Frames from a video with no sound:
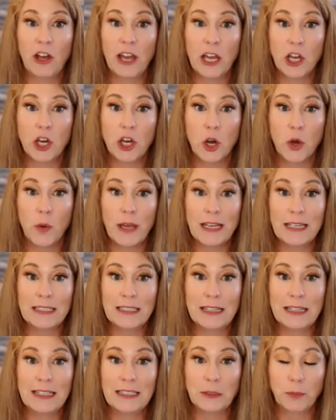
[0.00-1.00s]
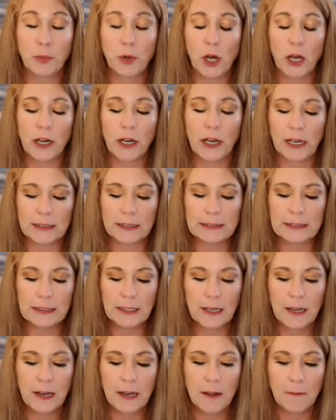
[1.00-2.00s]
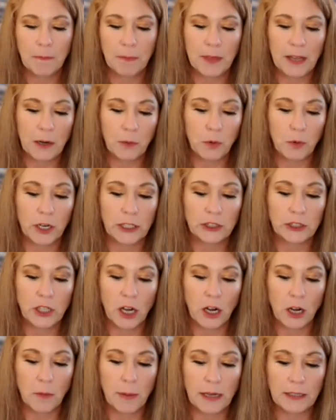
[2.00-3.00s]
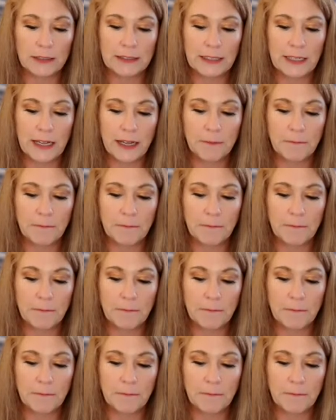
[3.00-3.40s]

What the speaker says: and go into these products that we're going to talk about today.